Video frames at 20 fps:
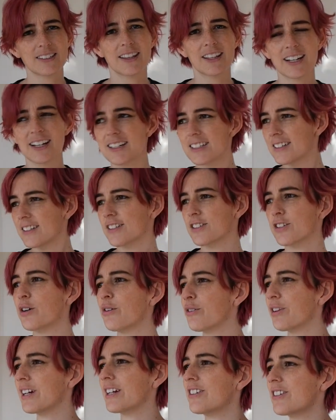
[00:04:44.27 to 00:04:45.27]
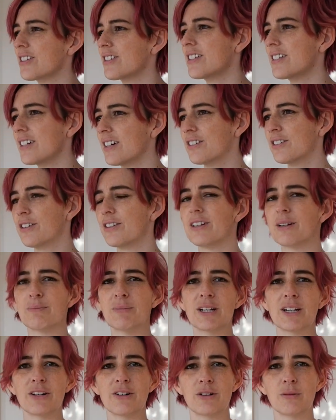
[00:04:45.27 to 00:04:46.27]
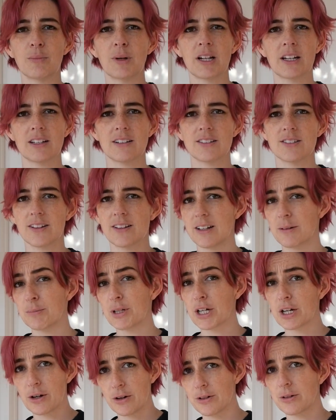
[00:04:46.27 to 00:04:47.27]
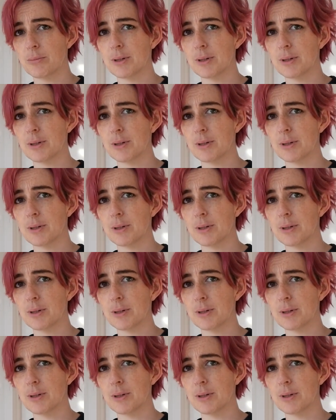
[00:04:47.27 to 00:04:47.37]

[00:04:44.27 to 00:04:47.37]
I think I did this whole thing just to tell you that I'm going to go to Bunnings, and then I'm going to go to